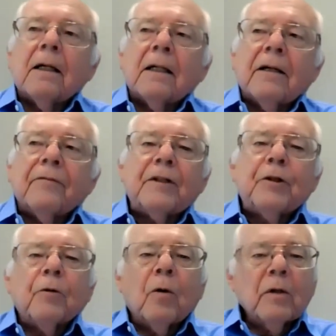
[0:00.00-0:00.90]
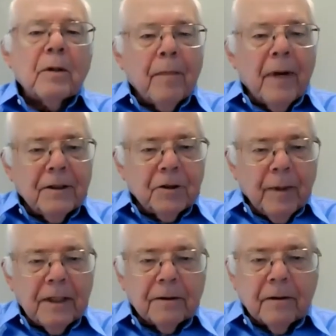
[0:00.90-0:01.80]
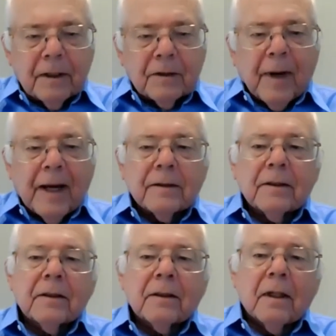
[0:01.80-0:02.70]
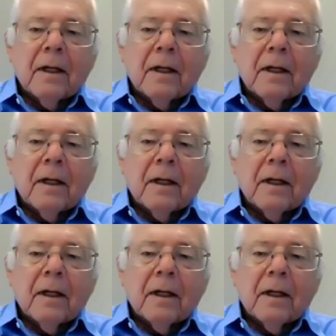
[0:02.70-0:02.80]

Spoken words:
If it's your only major expense,